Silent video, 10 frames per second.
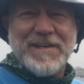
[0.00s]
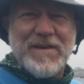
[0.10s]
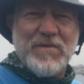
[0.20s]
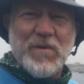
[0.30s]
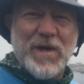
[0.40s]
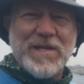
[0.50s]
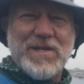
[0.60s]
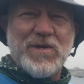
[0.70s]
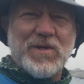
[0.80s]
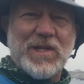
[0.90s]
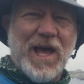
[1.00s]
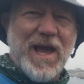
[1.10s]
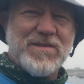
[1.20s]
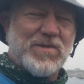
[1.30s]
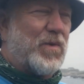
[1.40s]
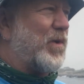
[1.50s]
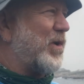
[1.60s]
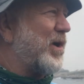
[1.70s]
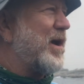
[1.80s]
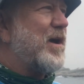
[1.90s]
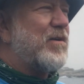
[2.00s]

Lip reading: If you want to do class or